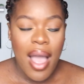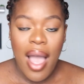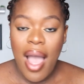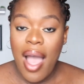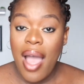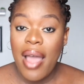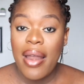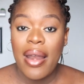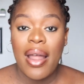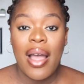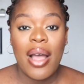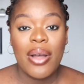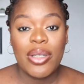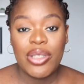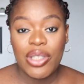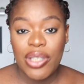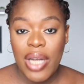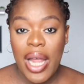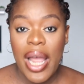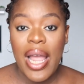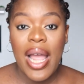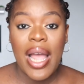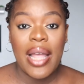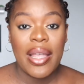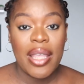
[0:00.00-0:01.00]
And I'll
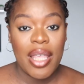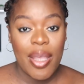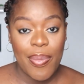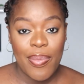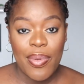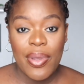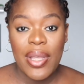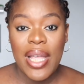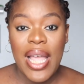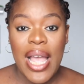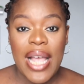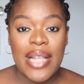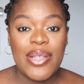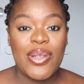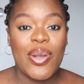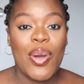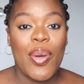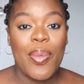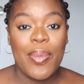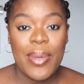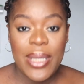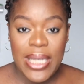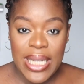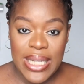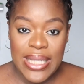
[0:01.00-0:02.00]
try and keep you guys
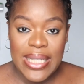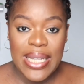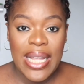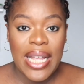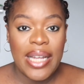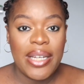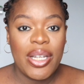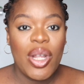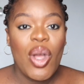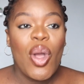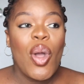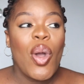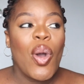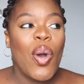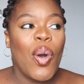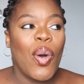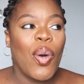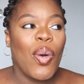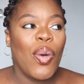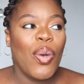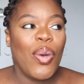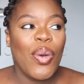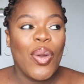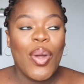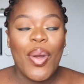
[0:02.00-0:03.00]
updated
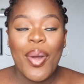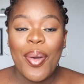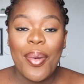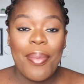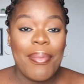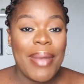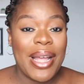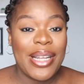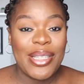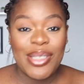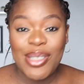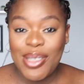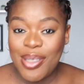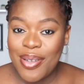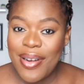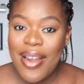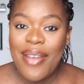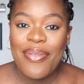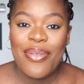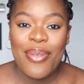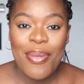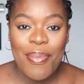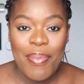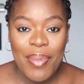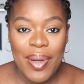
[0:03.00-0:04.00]
on my
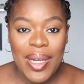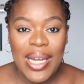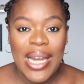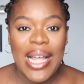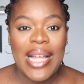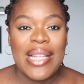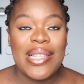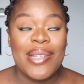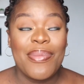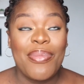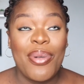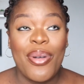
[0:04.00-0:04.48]
travel plans.